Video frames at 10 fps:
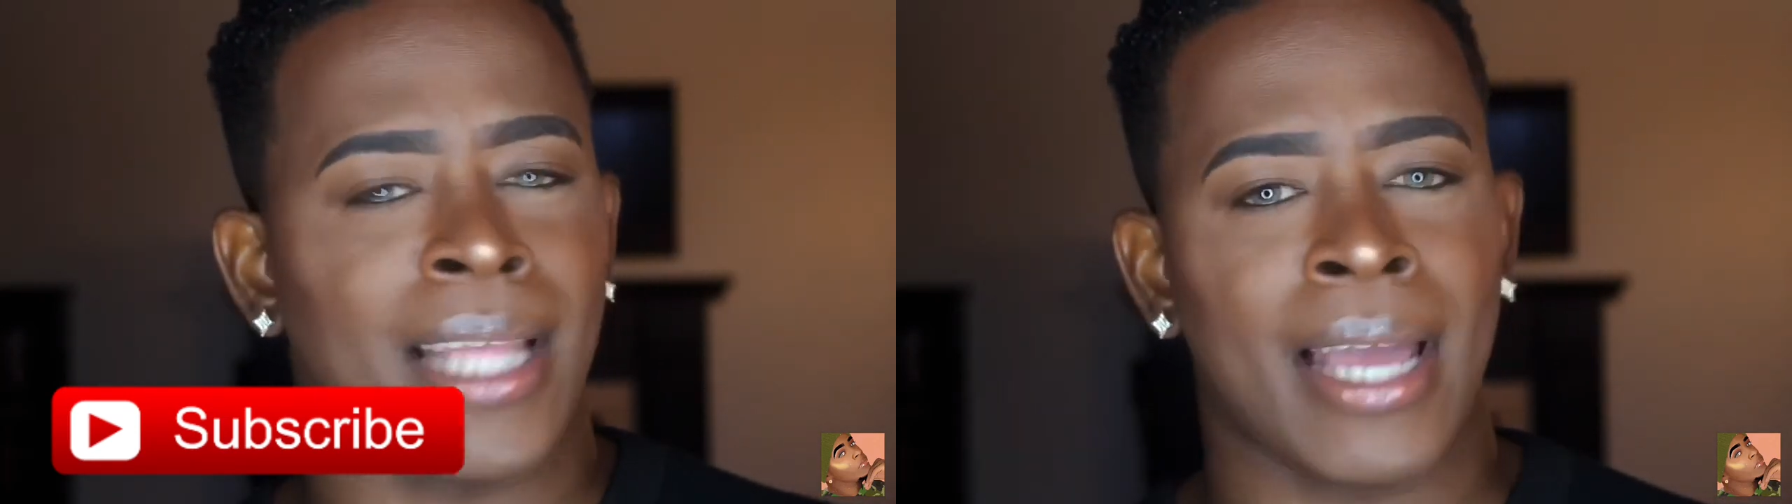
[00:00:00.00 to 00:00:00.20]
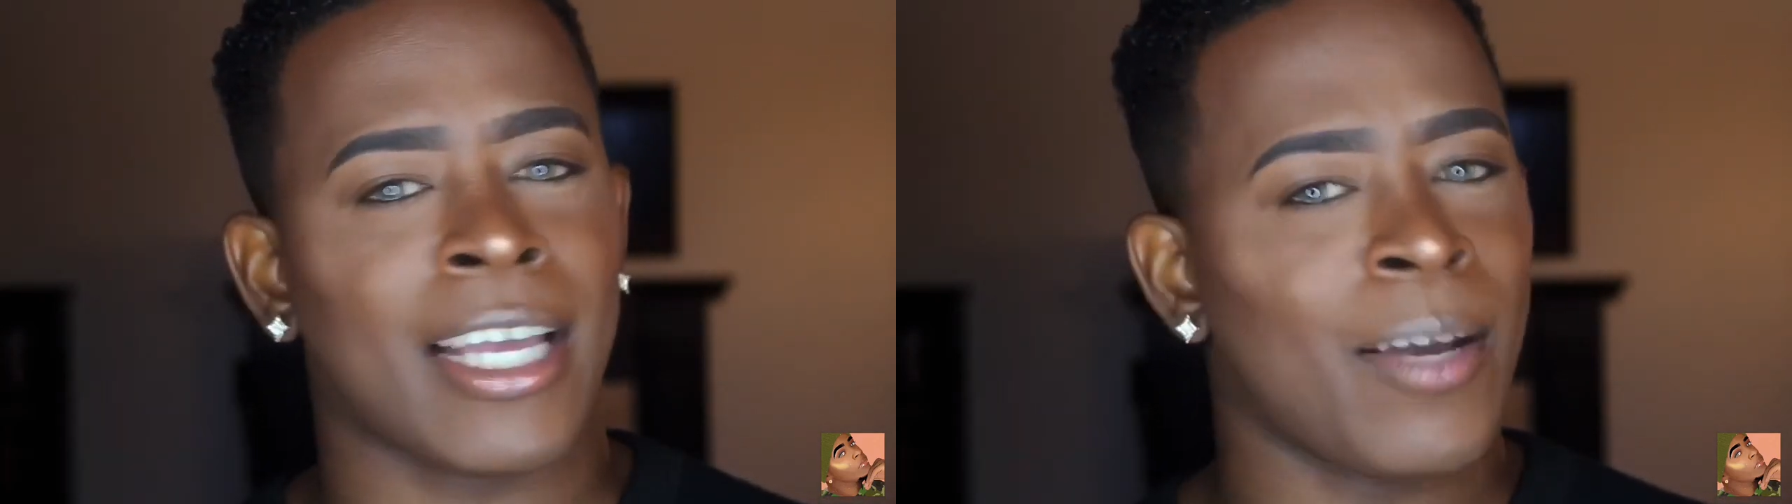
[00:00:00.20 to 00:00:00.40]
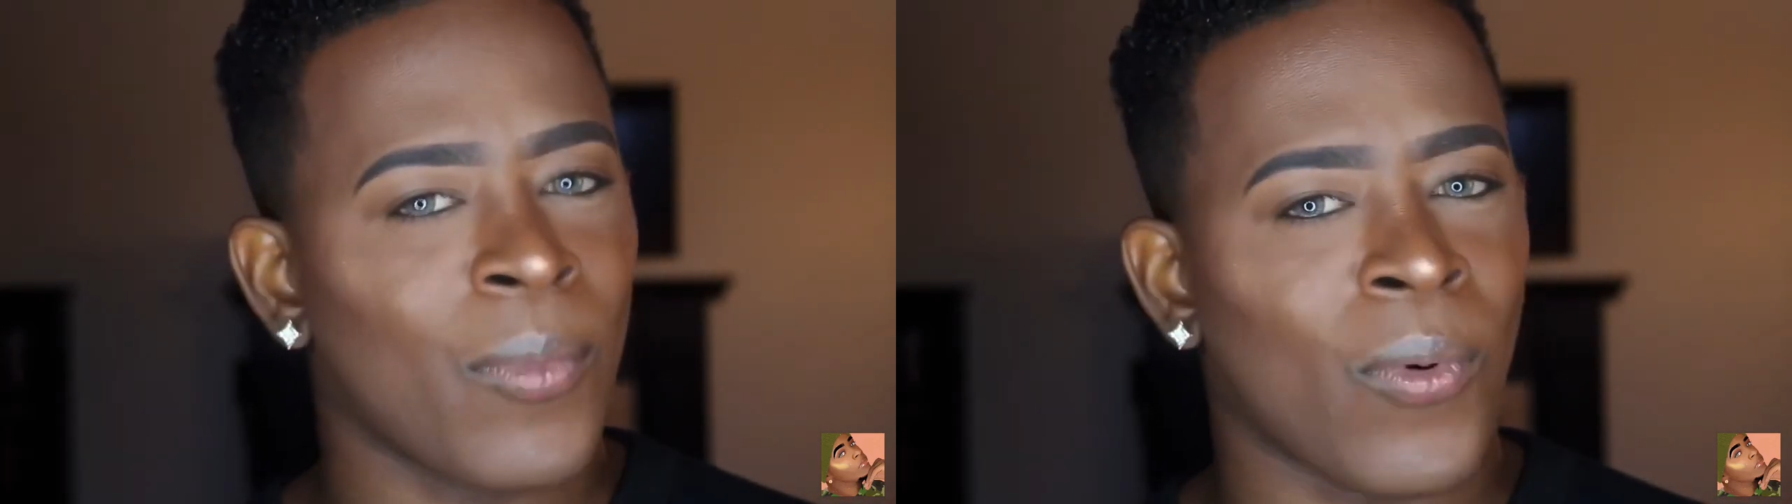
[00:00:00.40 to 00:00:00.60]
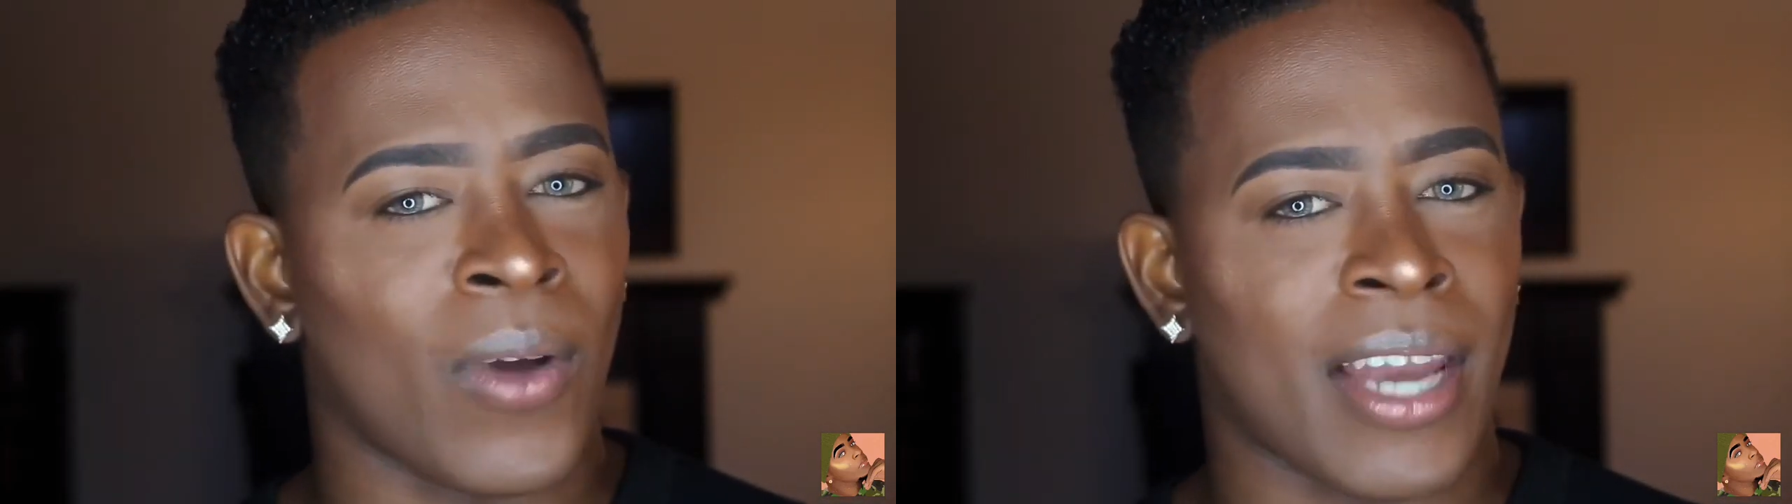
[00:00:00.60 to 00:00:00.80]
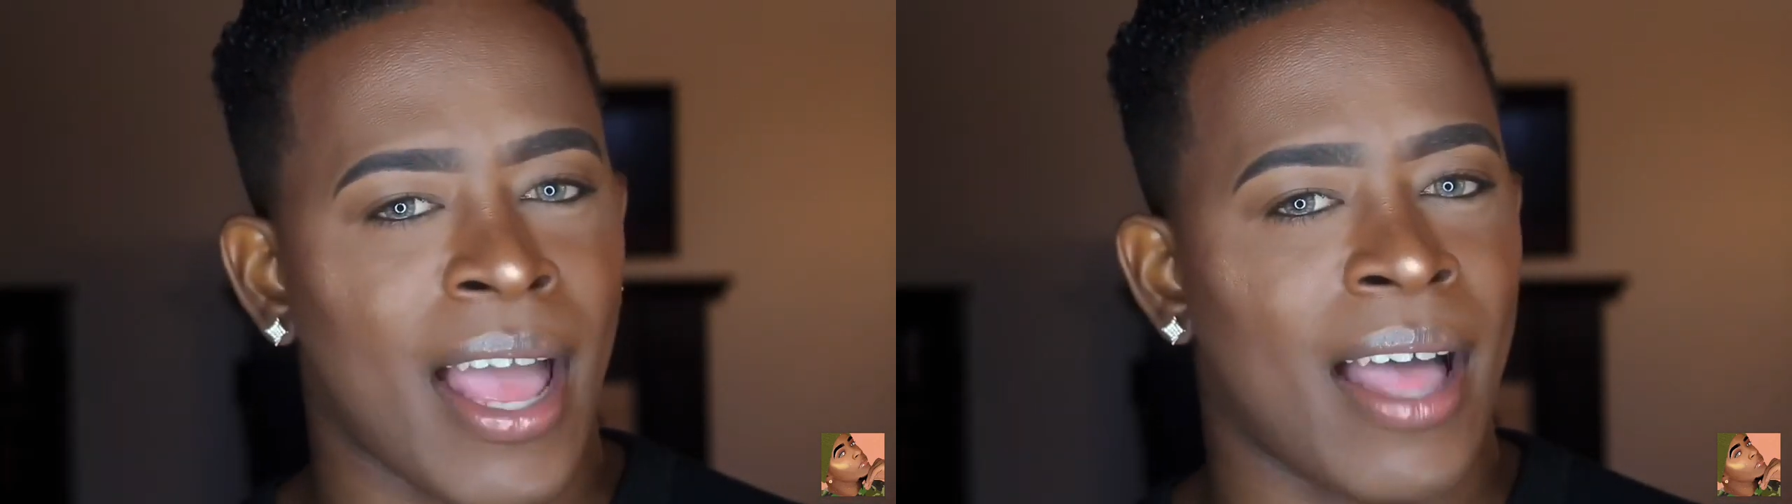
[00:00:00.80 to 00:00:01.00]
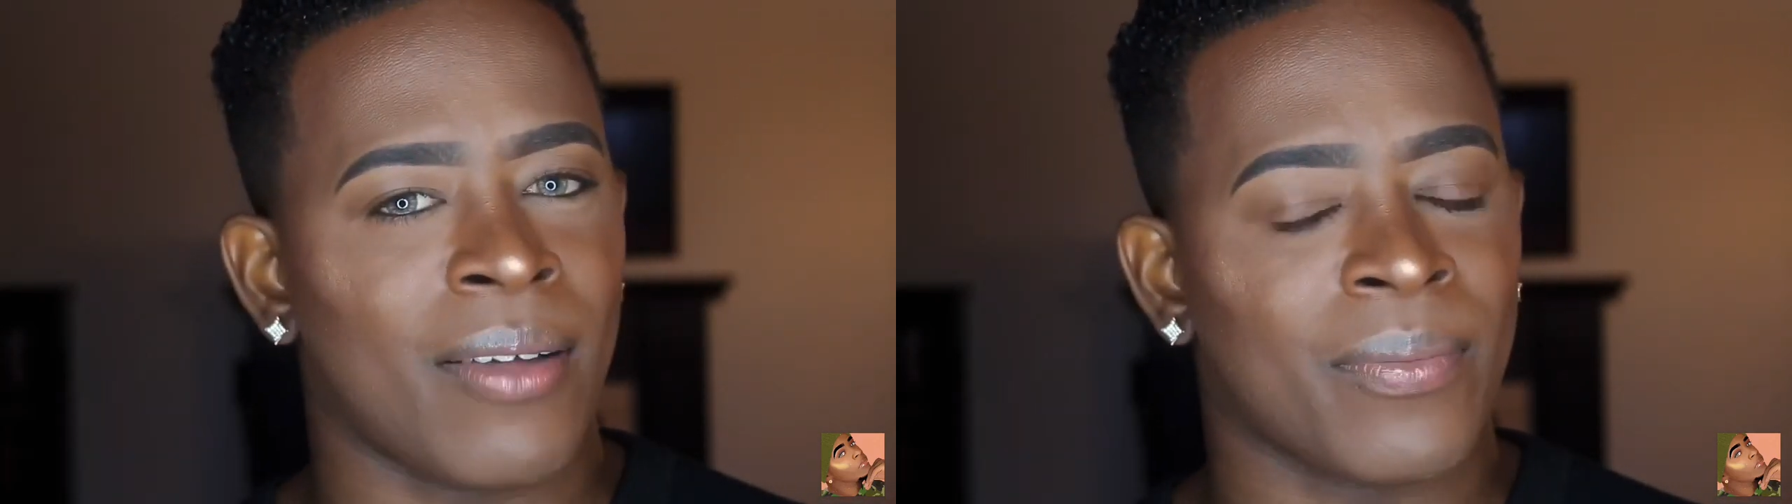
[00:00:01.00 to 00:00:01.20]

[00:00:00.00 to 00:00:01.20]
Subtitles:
like come on now.